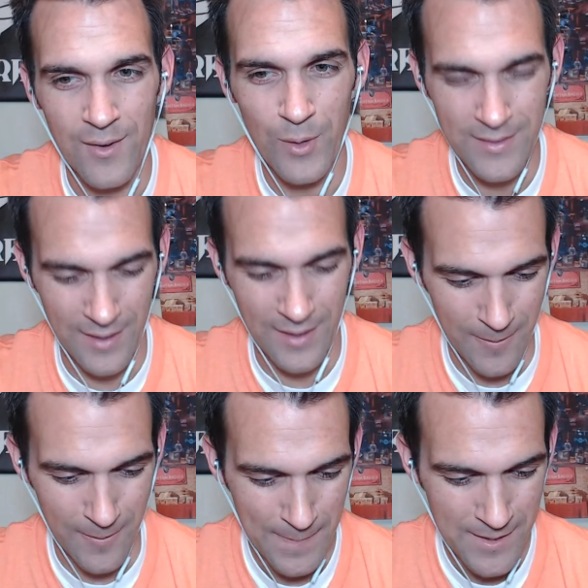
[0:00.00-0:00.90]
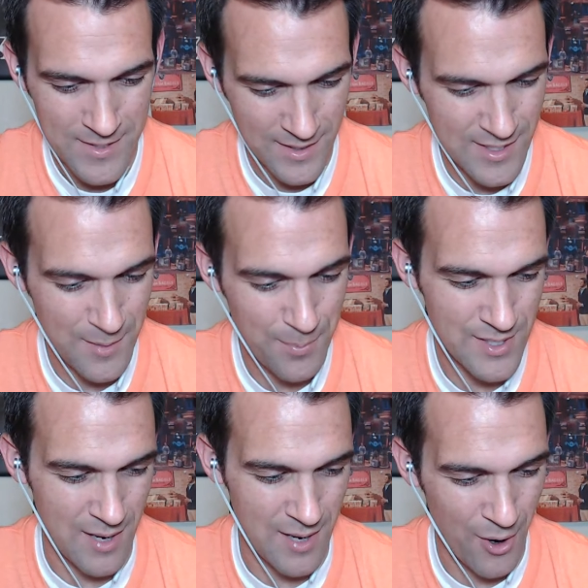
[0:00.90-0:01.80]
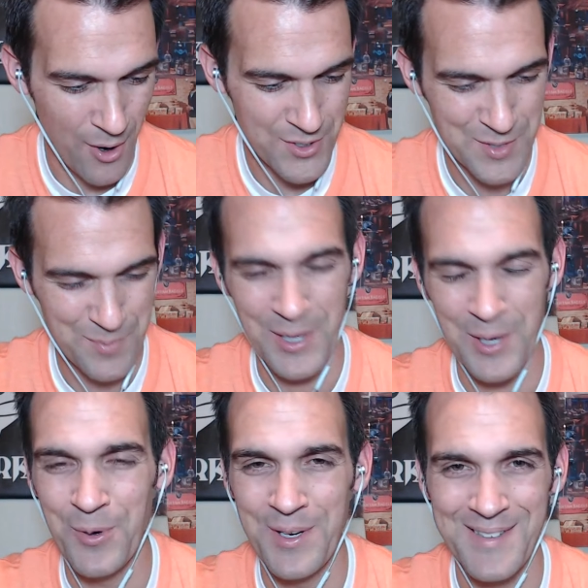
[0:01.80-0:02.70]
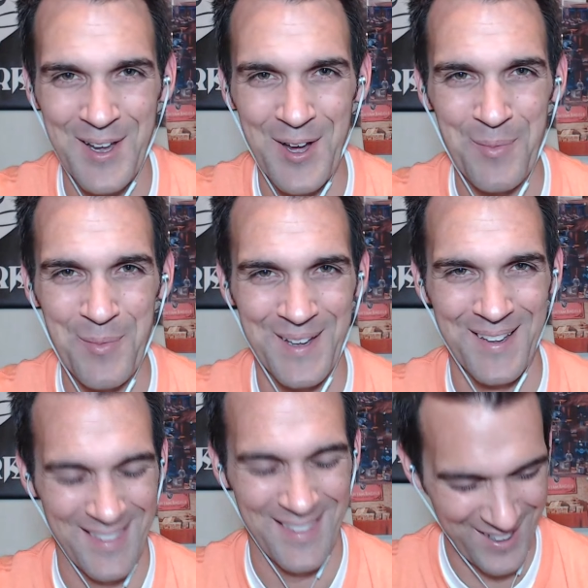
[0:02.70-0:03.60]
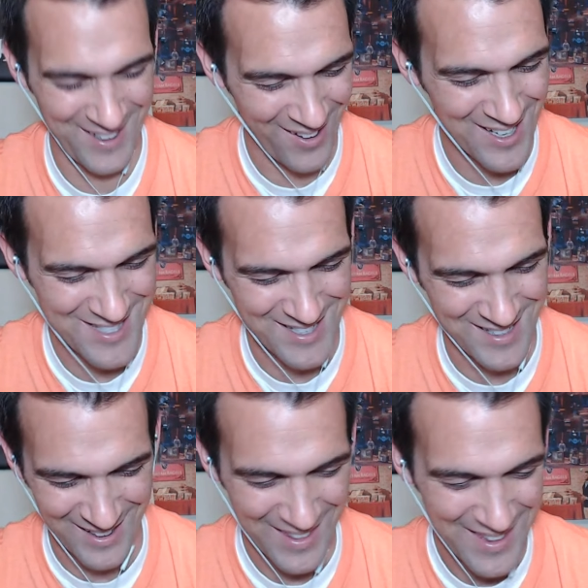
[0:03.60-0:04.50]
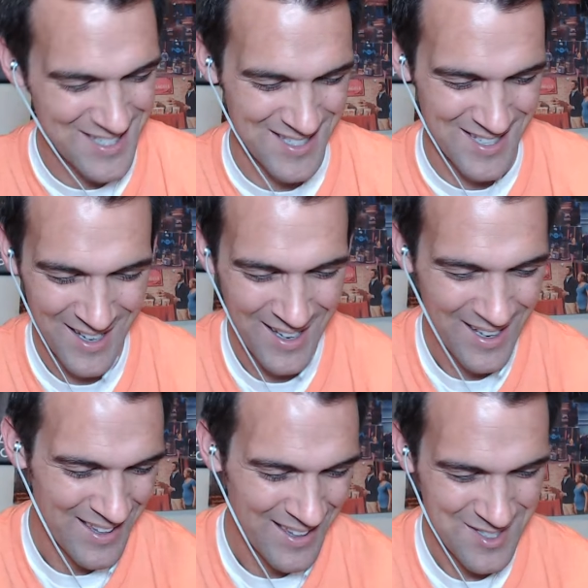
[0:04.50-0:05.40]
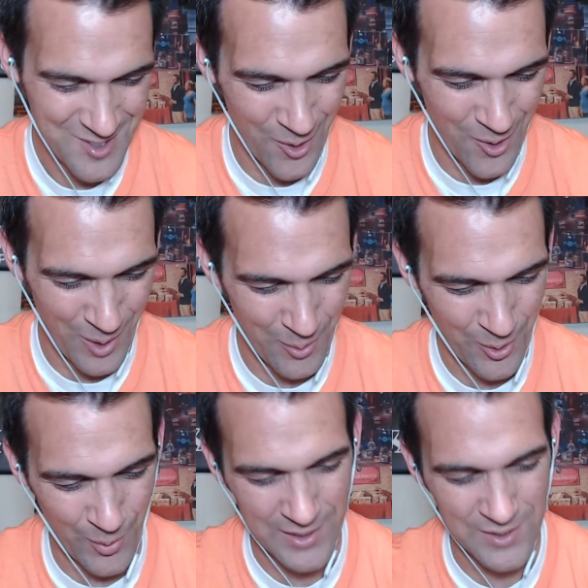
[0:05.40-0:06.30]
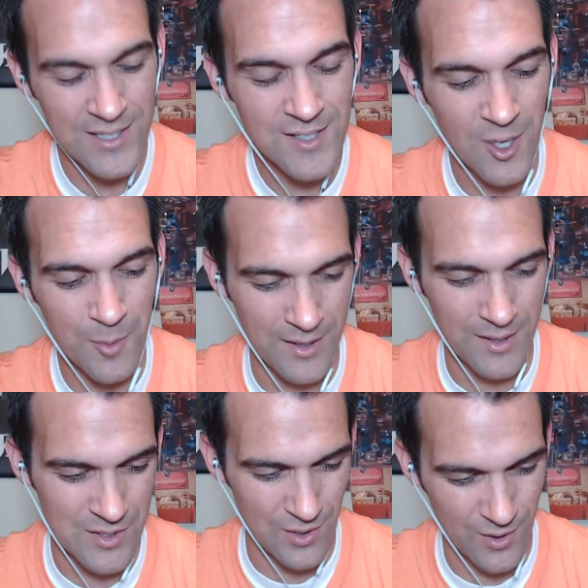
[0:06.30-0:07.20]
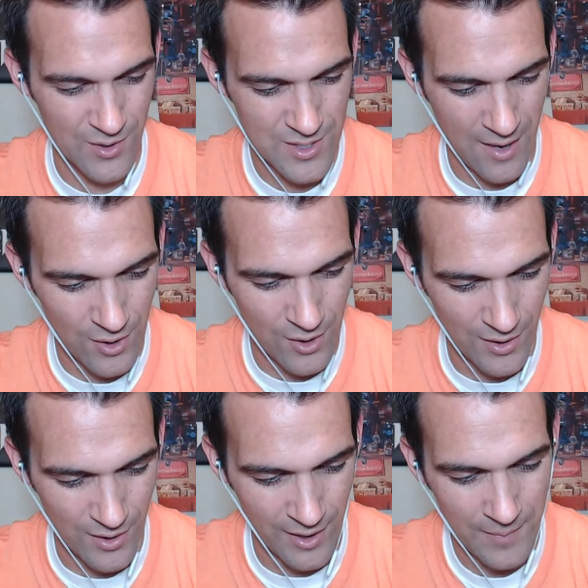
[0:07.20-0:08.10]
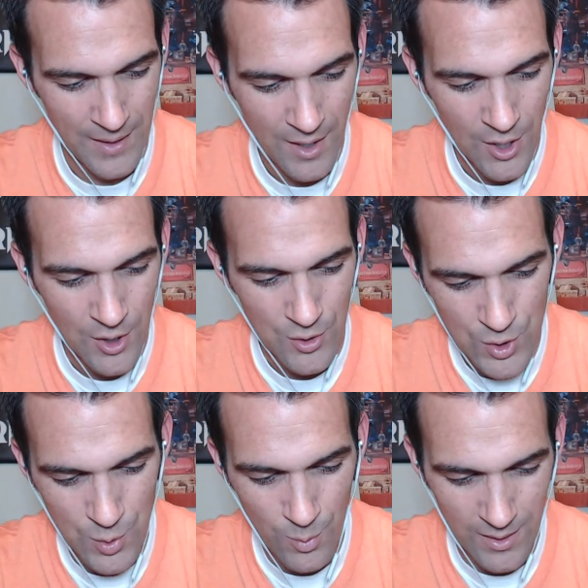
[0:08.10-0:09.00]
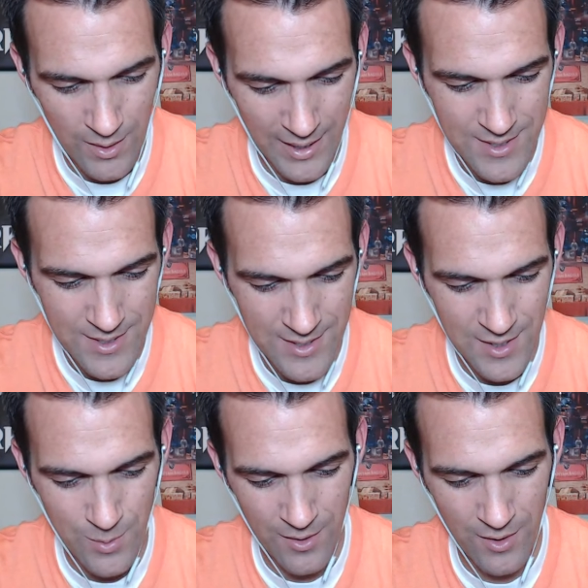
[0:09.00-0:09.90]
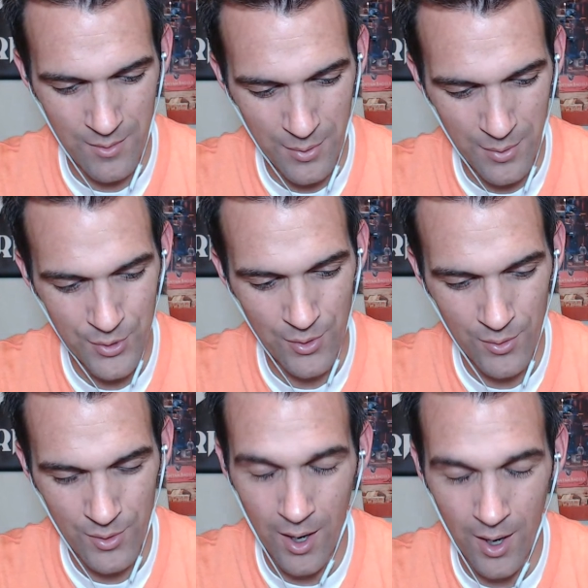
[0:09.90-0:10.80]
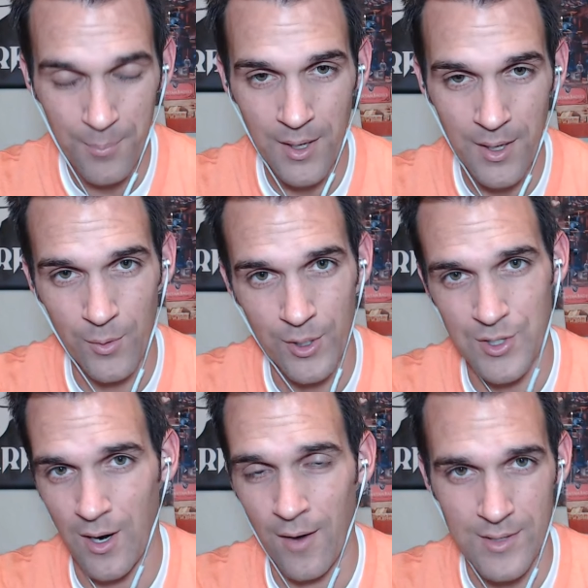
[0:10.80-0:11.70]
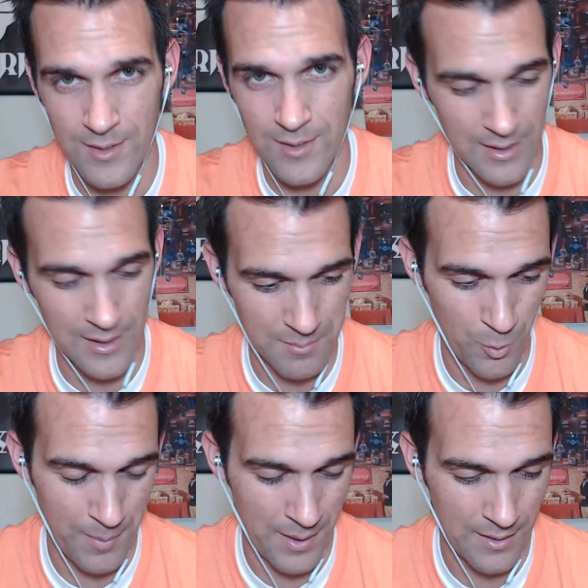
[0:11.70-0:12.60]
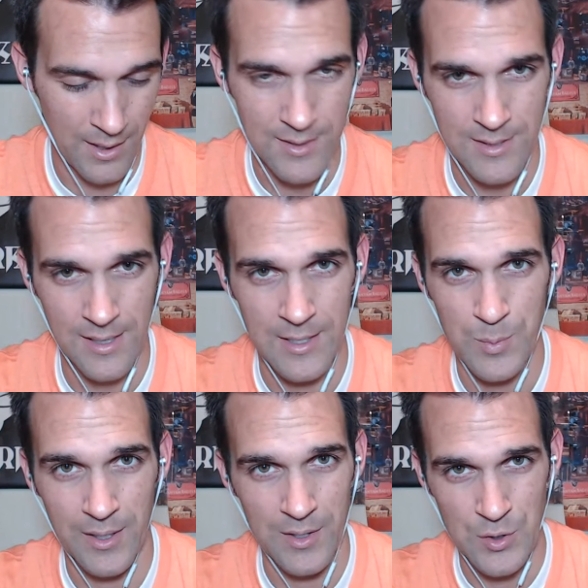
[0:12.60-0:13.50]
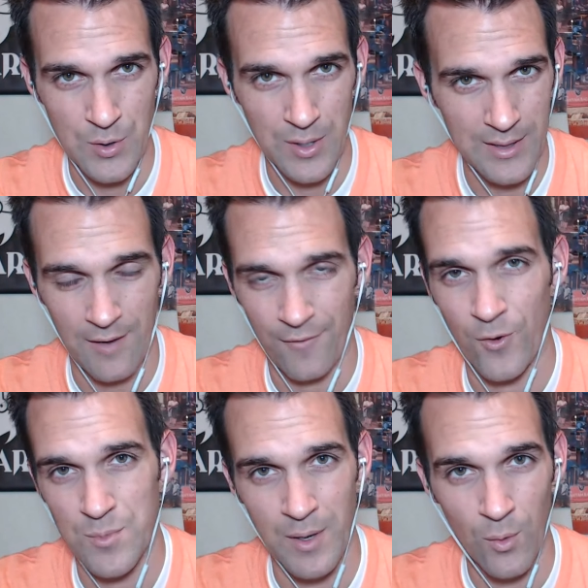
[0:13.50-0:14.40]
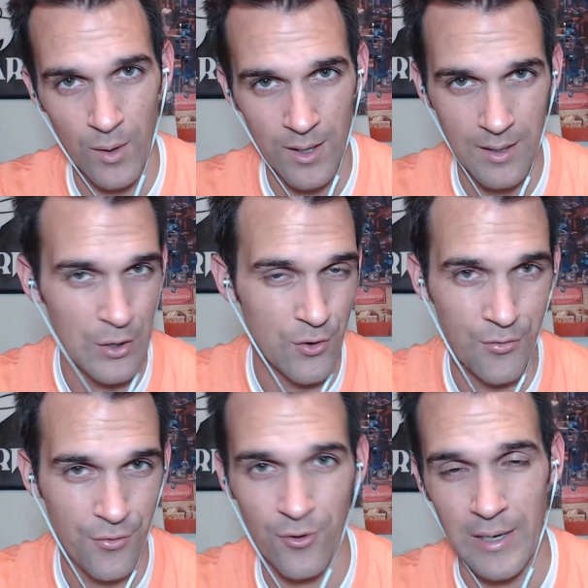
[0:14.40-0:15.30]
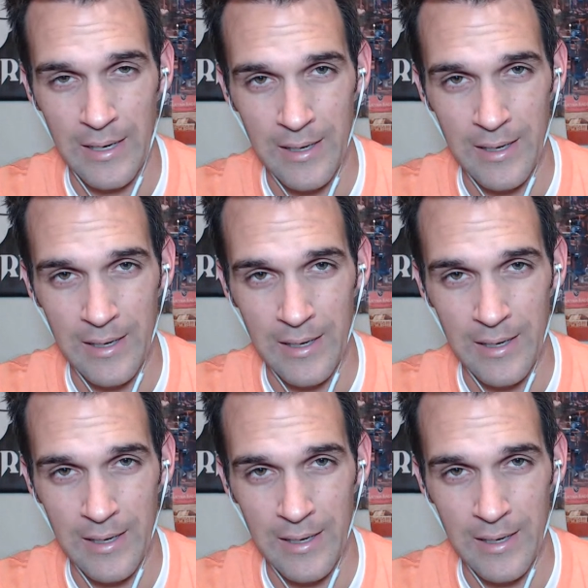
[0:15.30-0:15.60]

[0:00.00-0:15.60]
retail, 60% margins, but he wouldn't tell him the cost. And I thought, this is going away real quick. So let's talk about the concerns. Kevin O'Leary, don't you want to license this rather than build your own company? Which obviously that would make a lot of sense because you get that first big win and you're free.